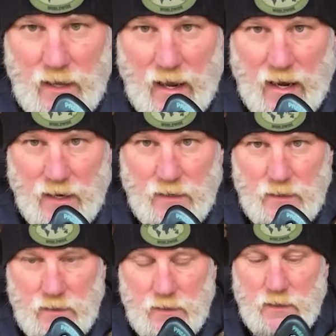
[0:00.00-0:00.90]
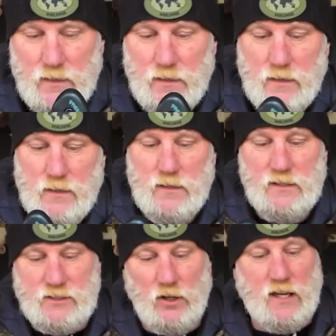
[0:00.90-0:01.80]
a
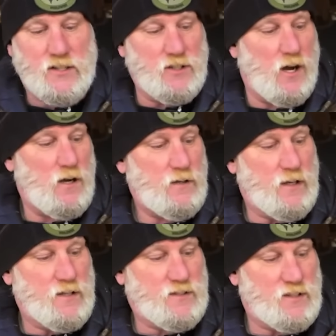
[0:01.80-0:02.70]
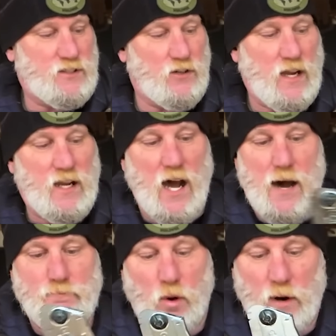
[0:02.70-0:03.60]
Silky Saw, and this is a Silky
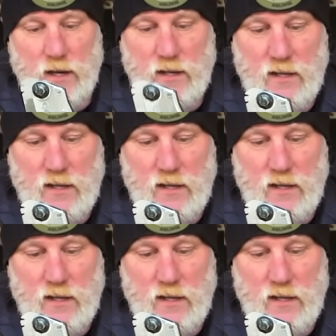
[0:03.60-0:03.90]
Gomboy,